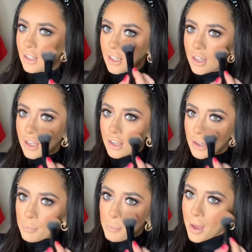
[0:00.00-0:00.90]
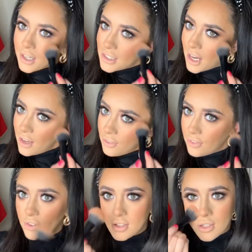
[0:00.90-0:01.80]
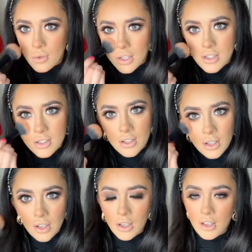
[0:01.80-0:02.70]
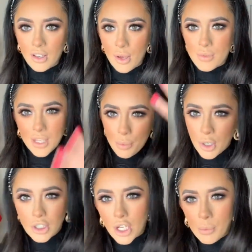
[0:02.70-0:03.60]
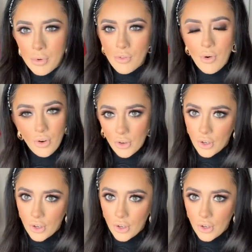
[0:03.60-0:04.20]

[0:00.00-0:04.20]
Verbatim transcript: like back to life. So it's, it was like pure doll before, now